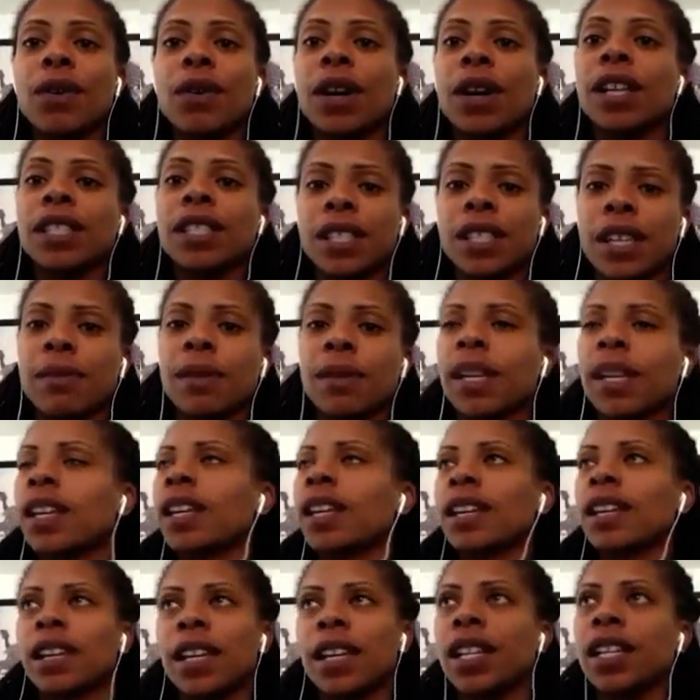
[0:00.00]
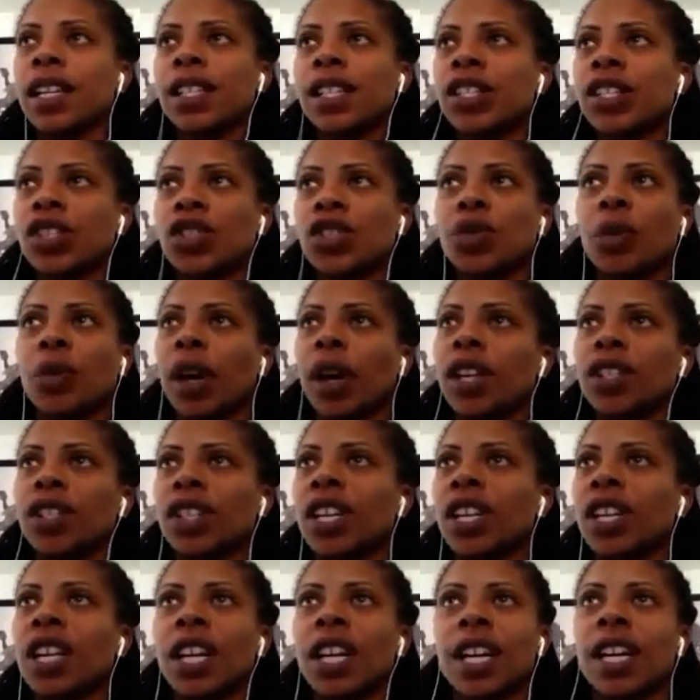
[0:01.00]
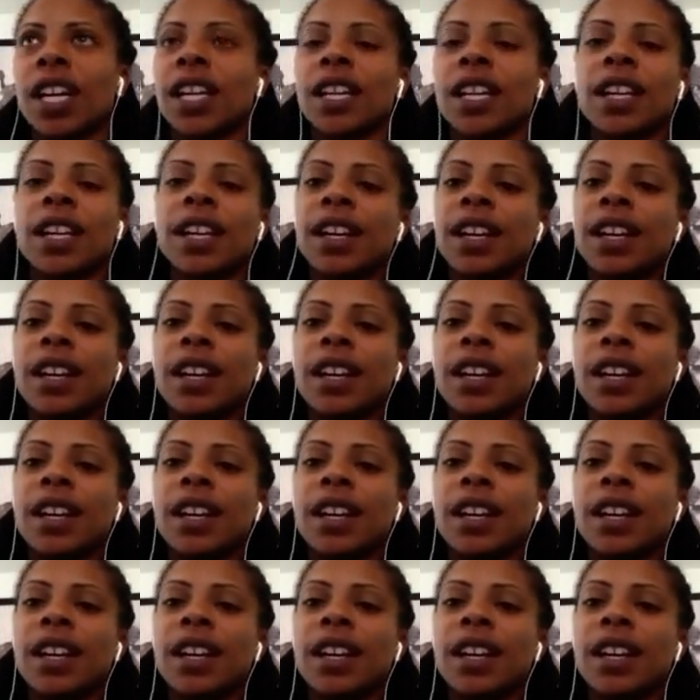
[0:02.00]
because it could be a heated situation and,